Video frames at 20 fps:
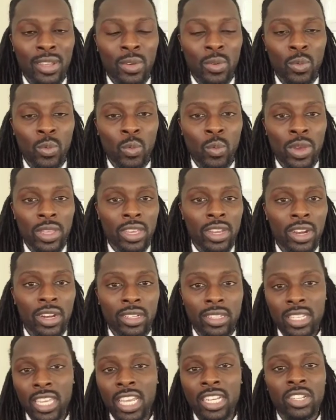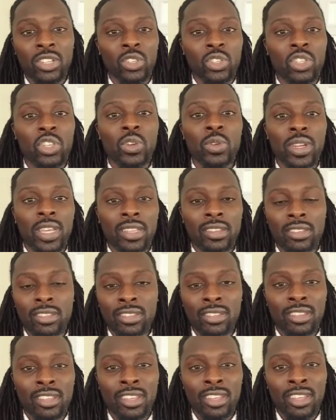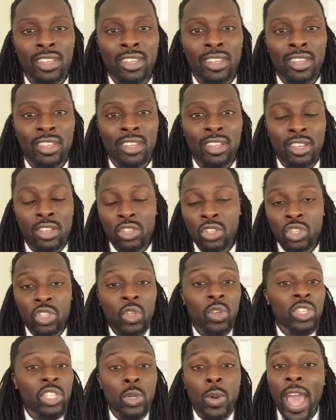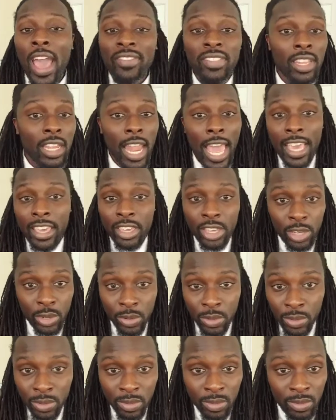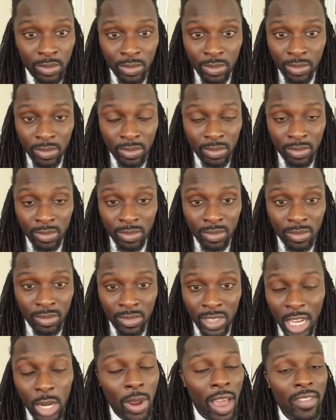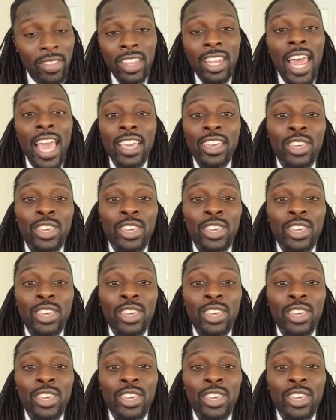when you're teaching students. Students don't have to like you. They don't have to like